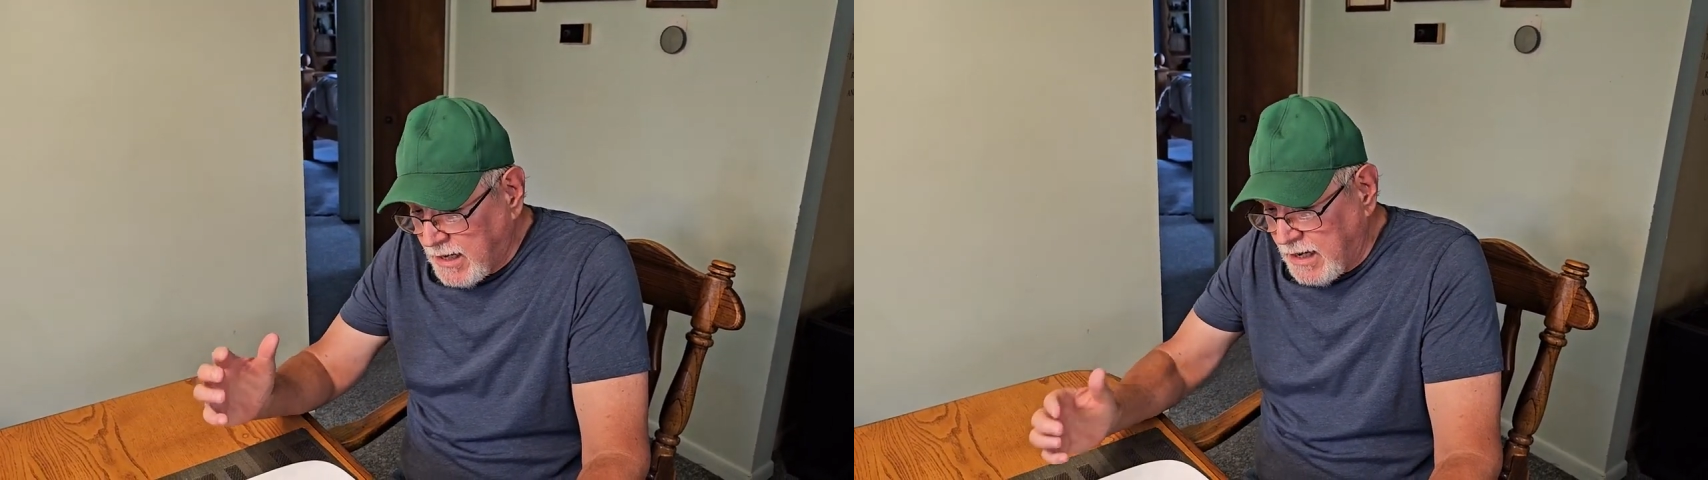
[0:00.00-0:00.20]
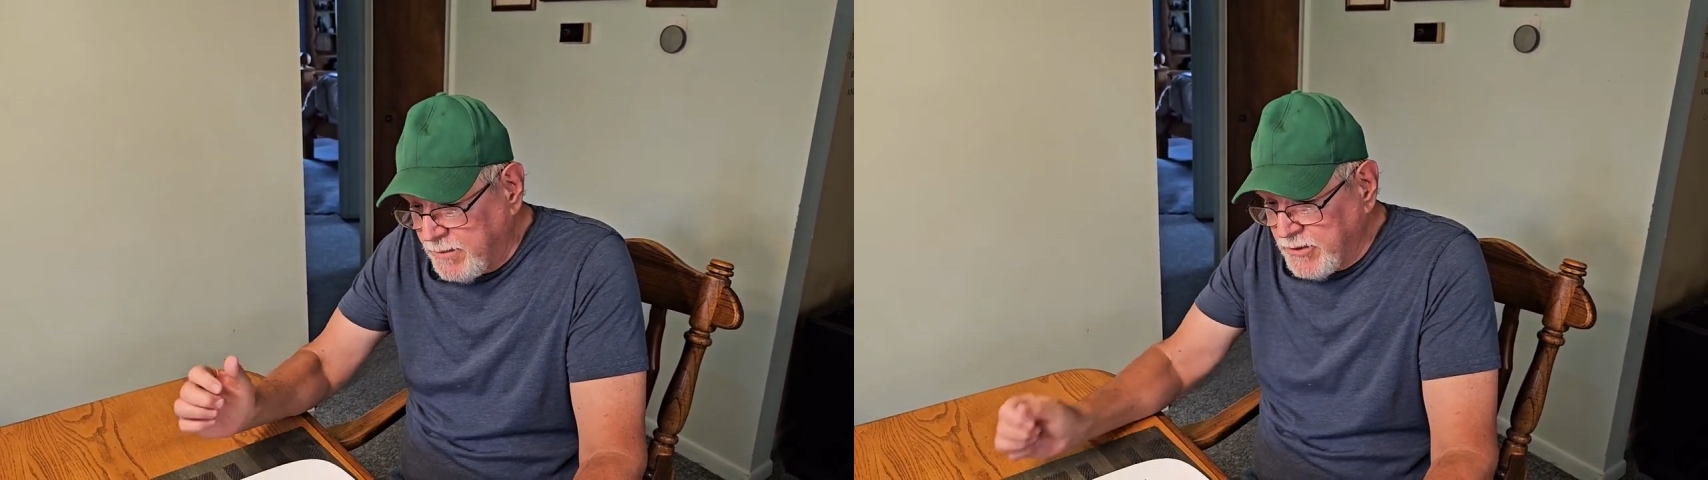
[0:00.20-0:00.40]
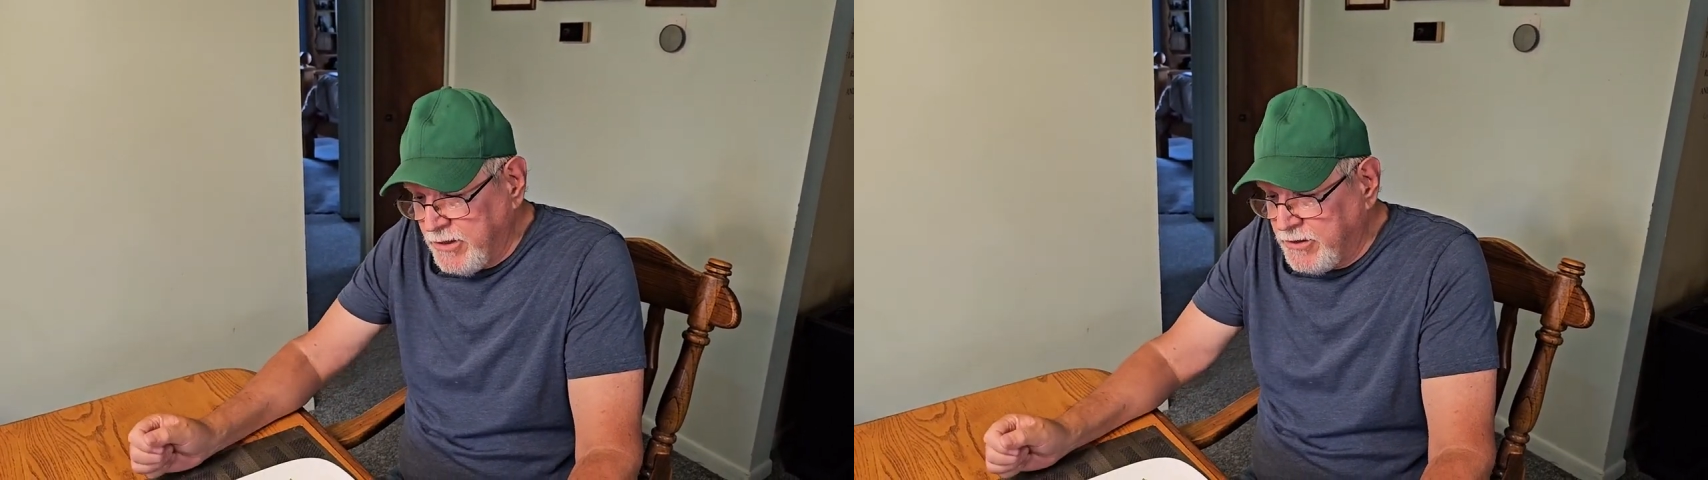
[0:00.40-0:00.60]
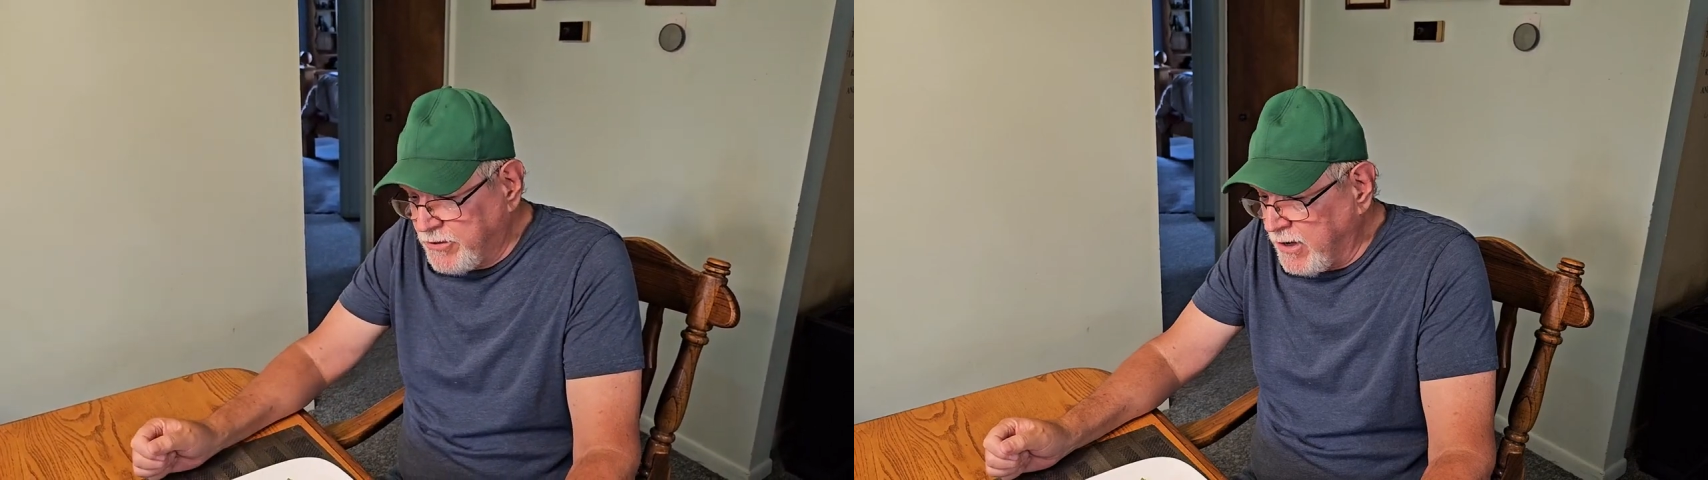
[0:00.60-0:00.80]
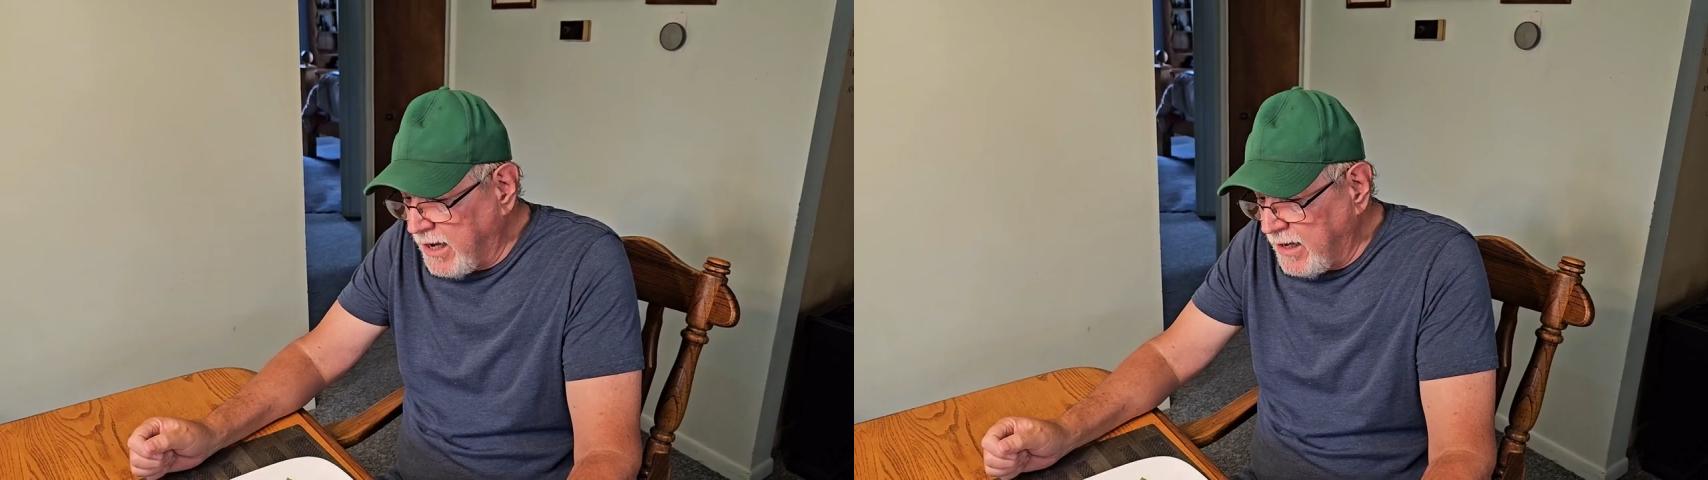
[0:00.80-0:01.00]
I'm going to
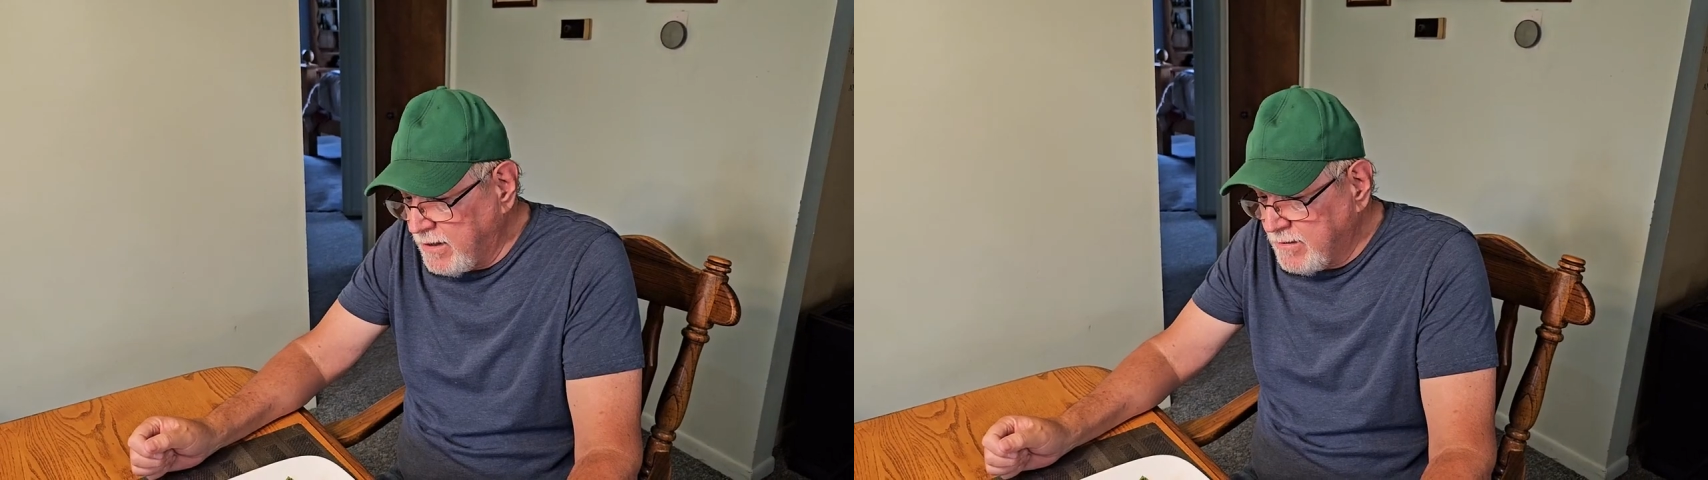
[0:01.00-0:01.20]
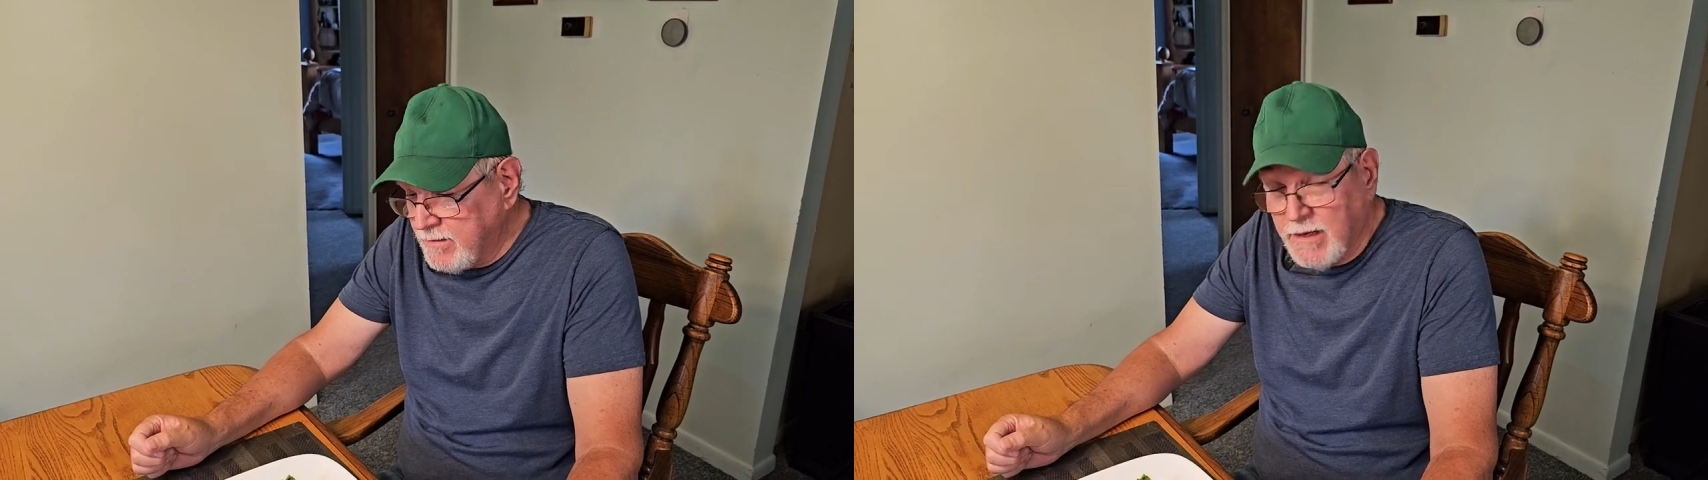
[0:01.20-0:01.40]
try it.